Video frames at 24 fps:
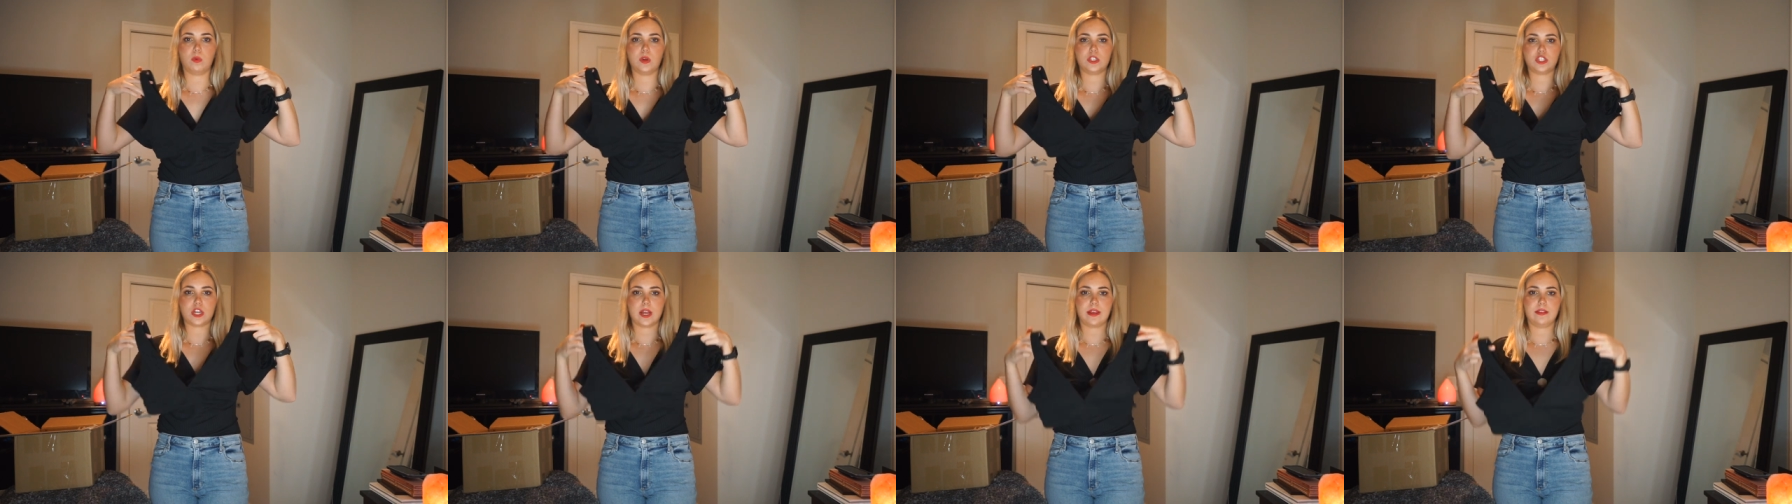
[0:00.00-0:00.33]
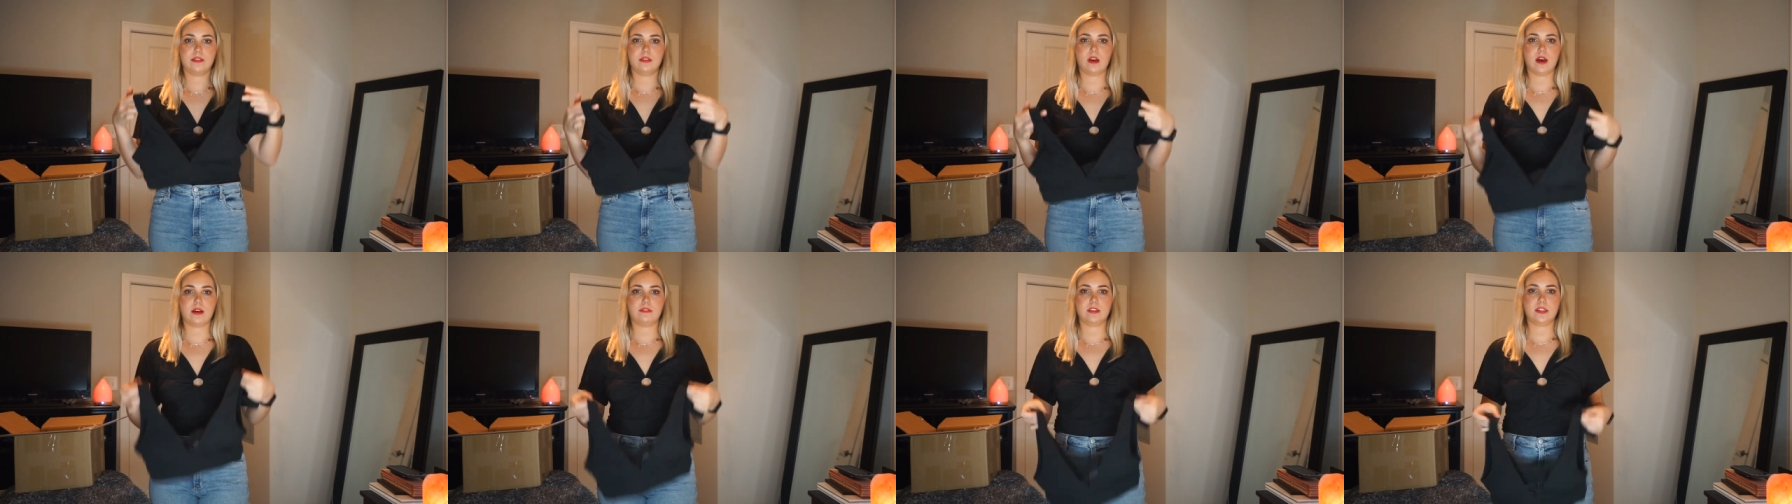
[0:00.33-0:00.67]
which
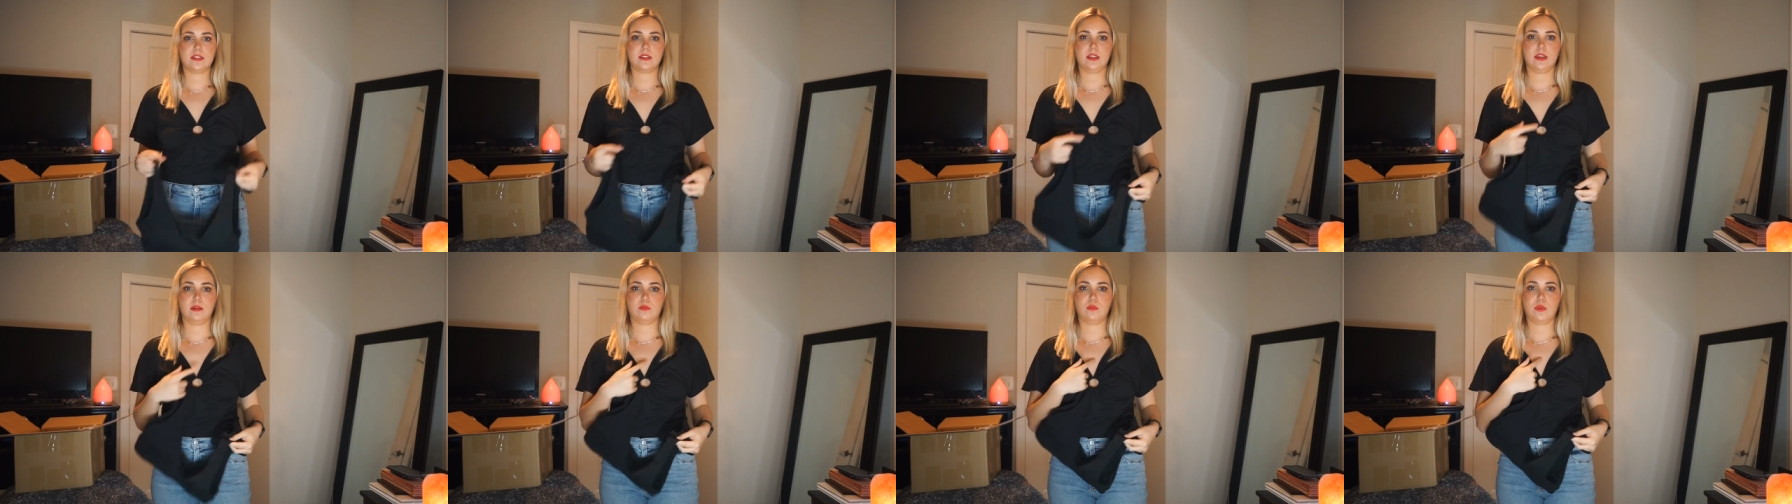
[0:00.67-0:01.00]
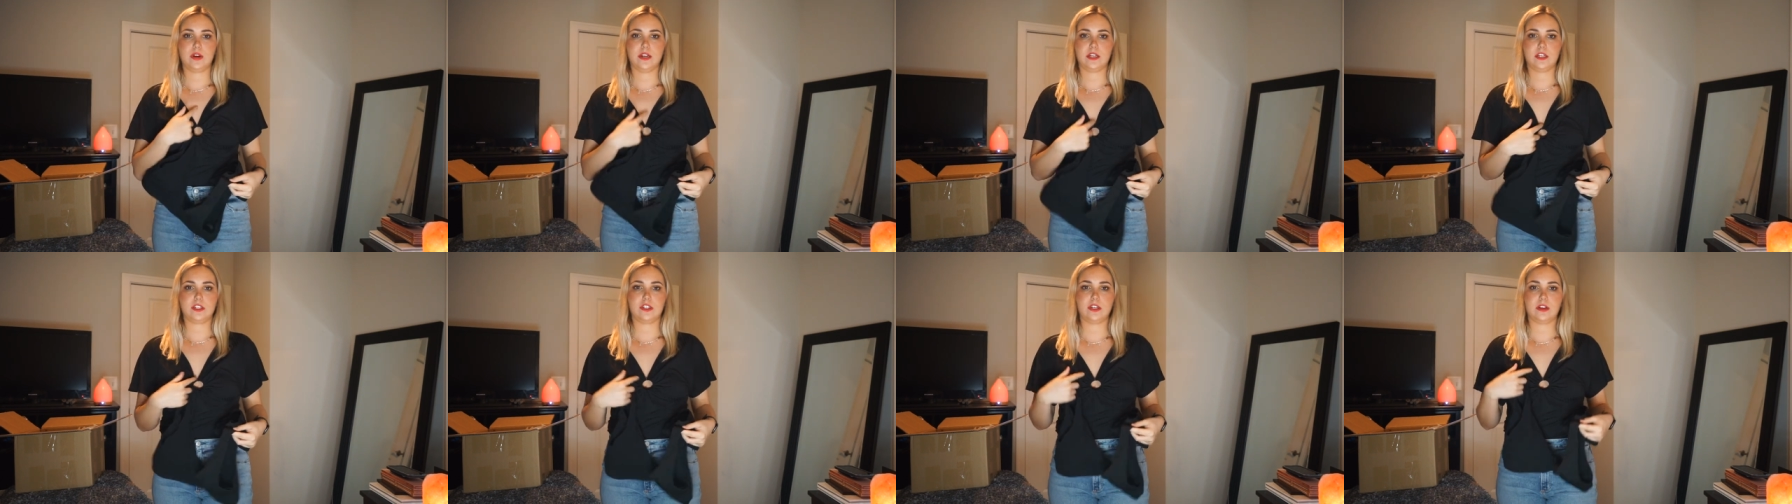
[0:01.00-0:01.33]
I obviously am
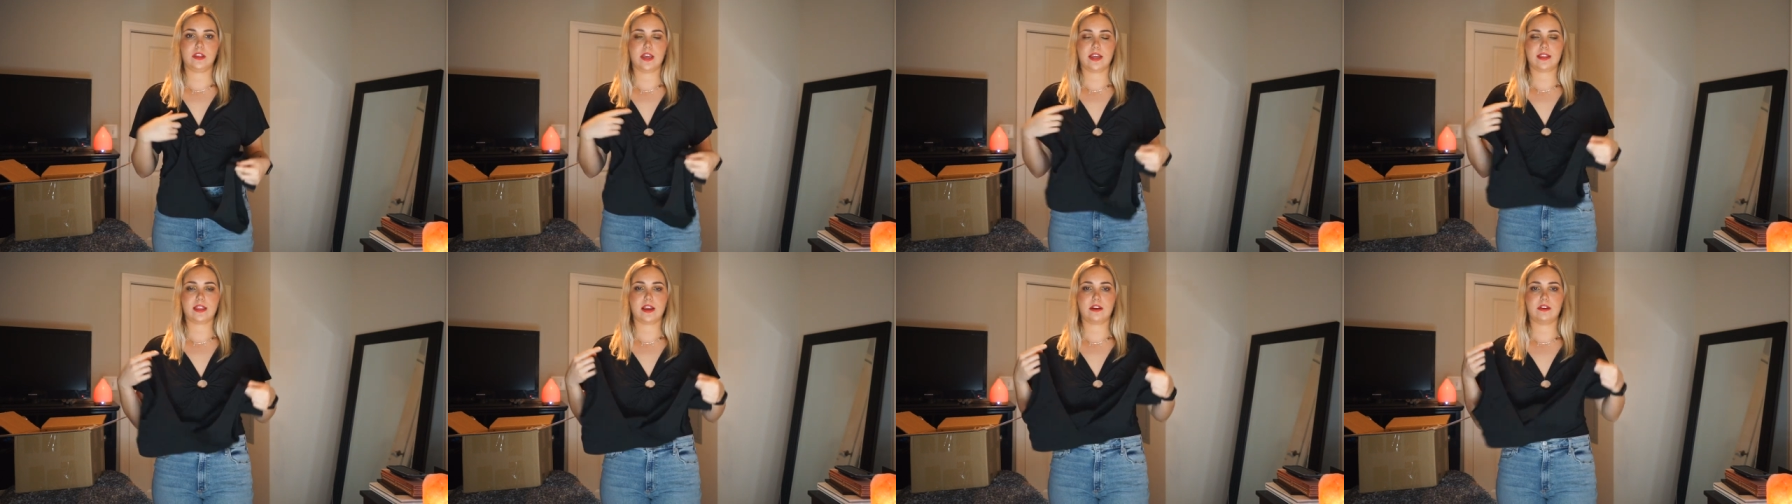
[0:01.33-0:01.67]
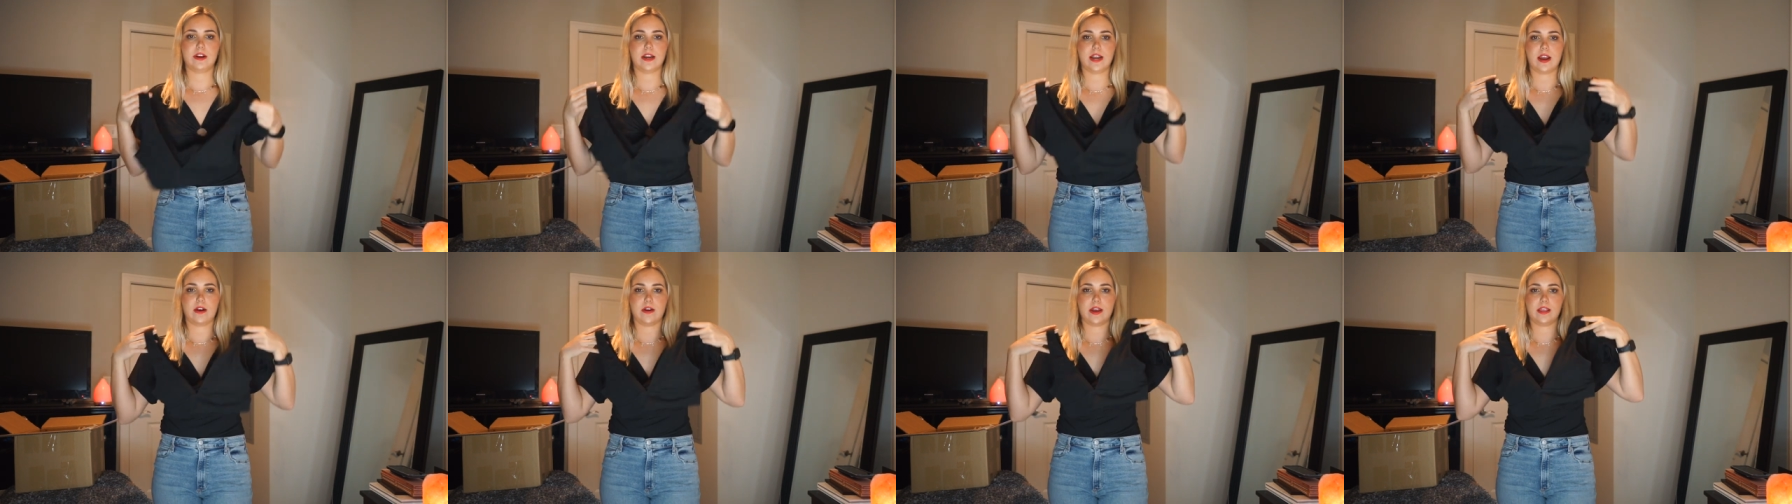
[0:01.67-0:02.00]
wearing a shirt like that
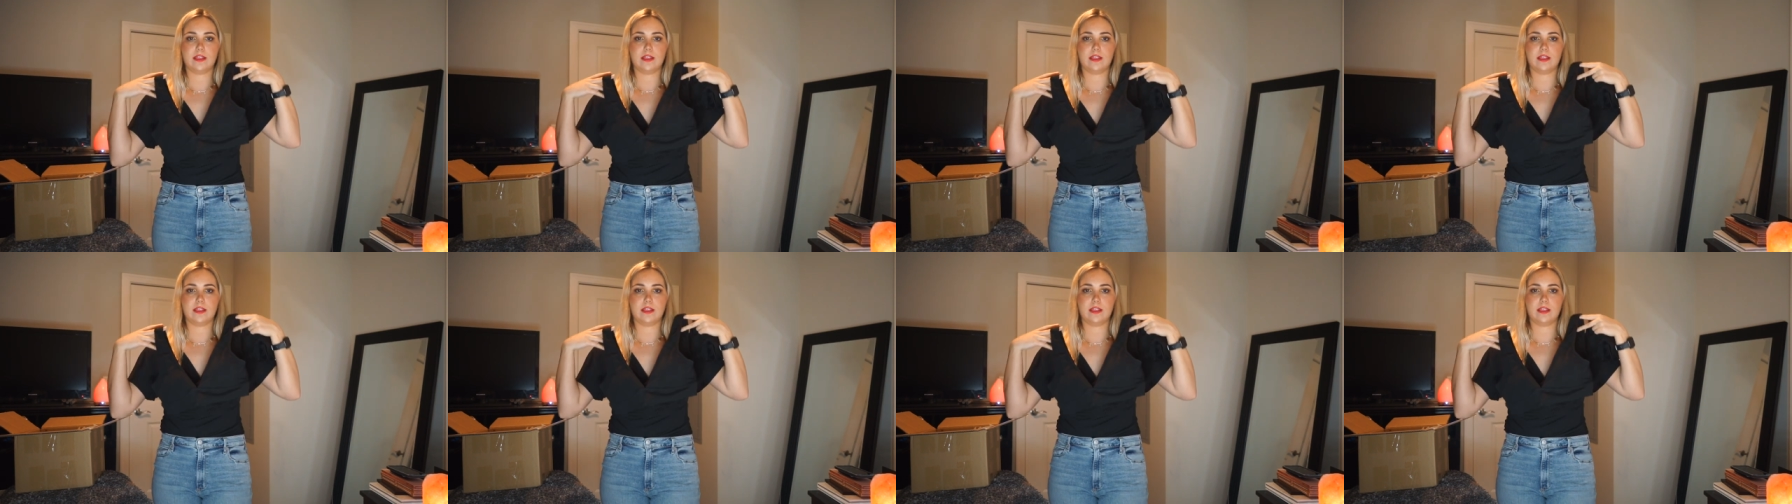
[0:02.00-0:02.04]
right now.